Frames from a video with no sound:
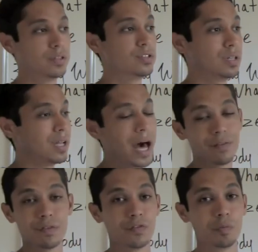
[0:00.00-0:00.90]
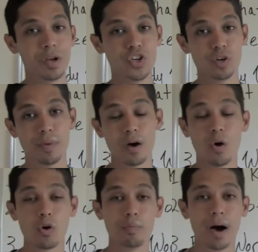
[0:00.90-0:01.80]
It's a lot of information about
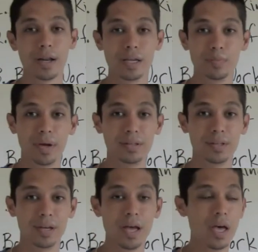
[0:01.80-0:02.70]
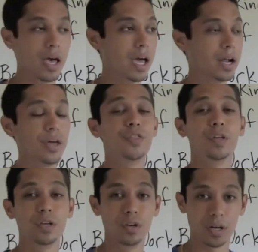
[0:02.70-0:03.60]
auto body and painting, and I
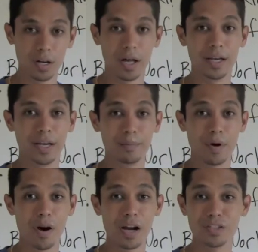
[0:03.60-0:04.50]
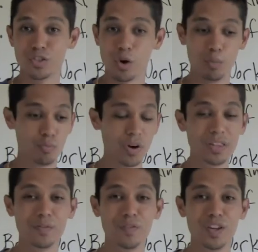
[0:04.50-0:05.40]
think you're going to like it. All right, so
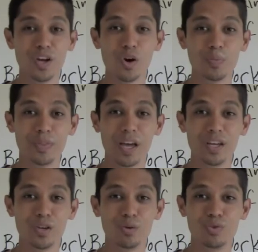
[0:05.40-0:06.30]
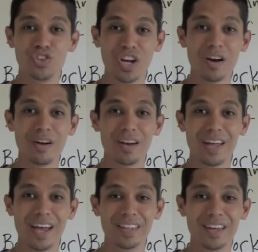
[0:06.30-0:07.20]
rate the video, thank you, share
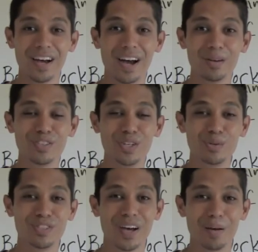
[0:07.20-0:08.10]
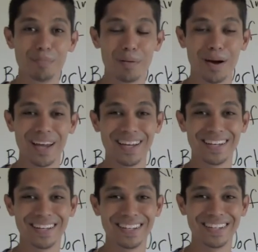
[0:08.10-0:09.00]
it, and I'll see you inside.
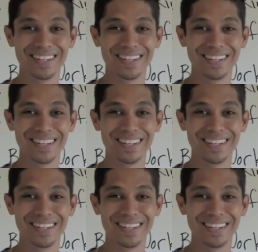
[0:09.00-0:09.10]
Bye-bye.